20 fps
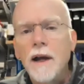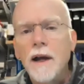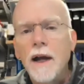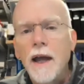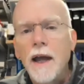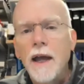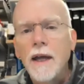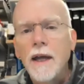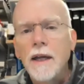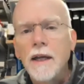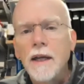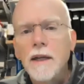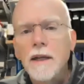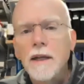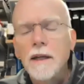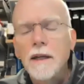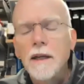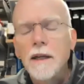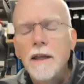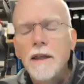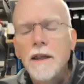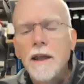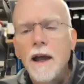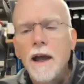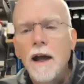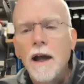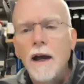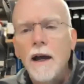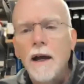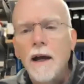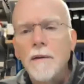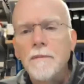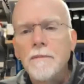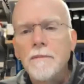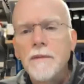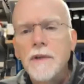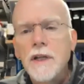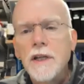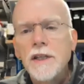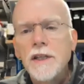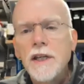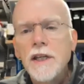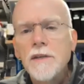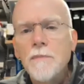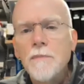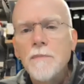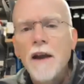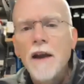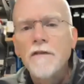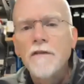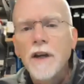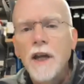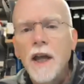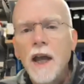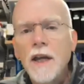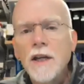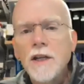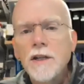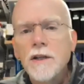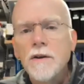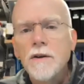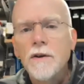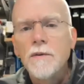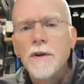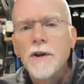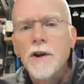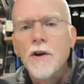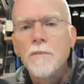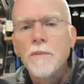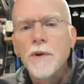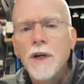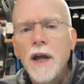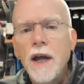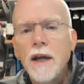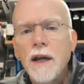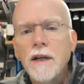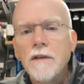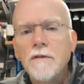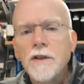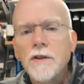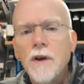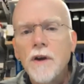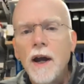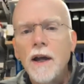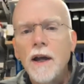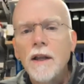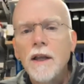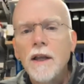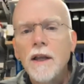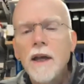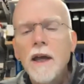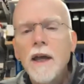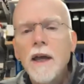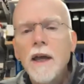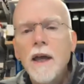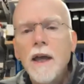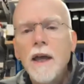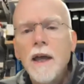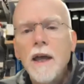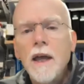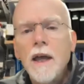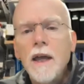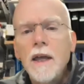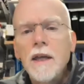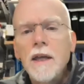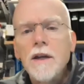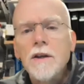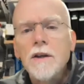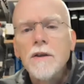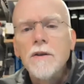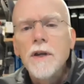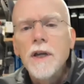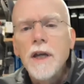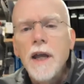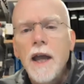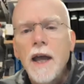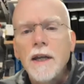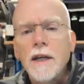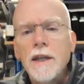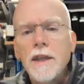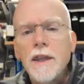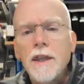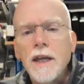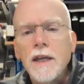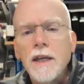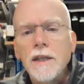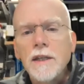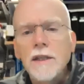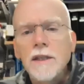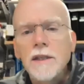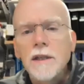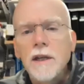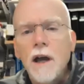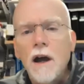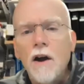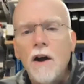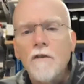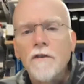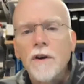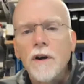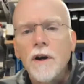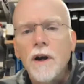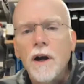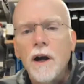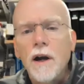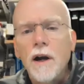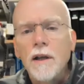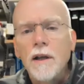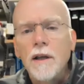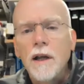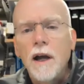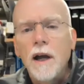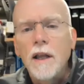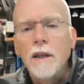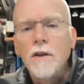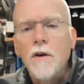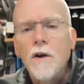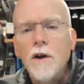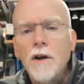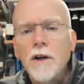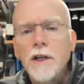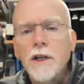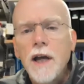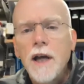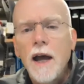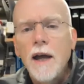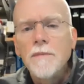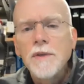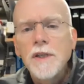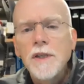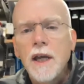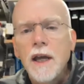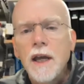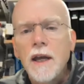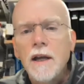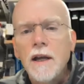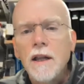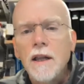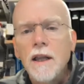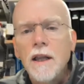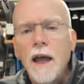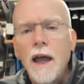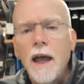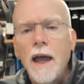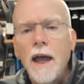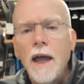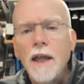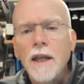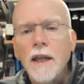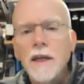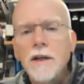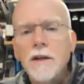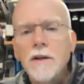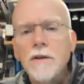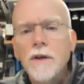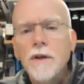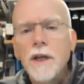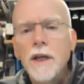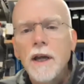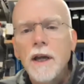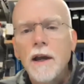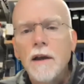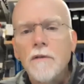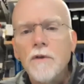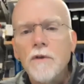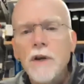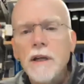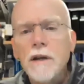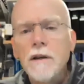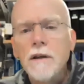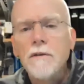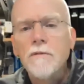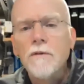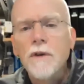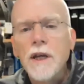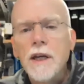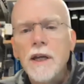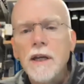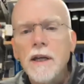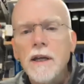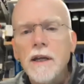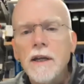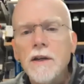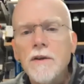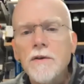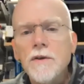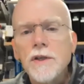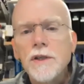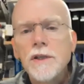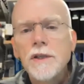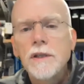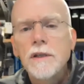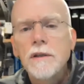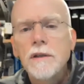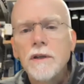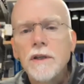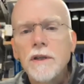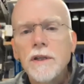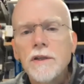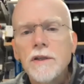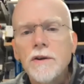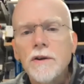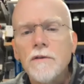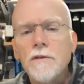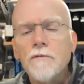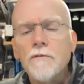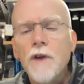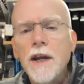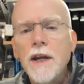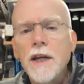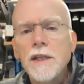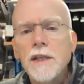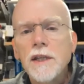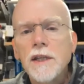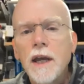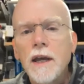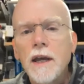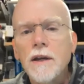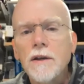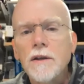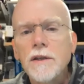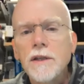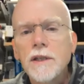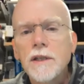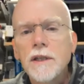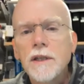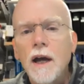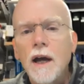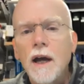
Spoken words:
a disease modification or neuroprotective trial, you're looking at things over a longer time scale, and we use certain rating scales